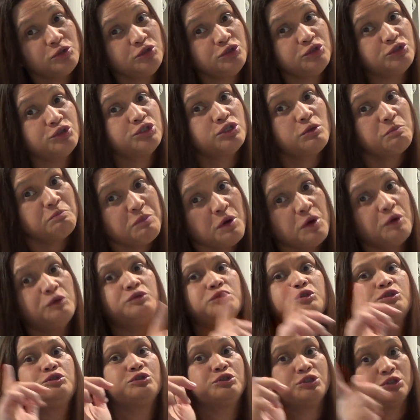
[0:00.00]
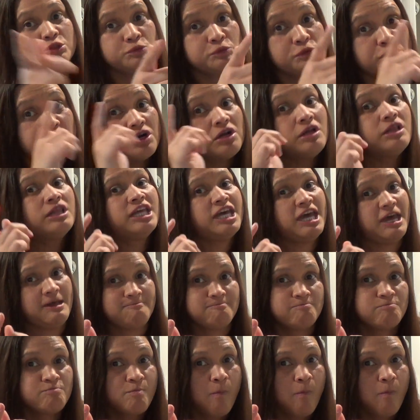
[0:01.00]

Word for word: you're supposed to swirl it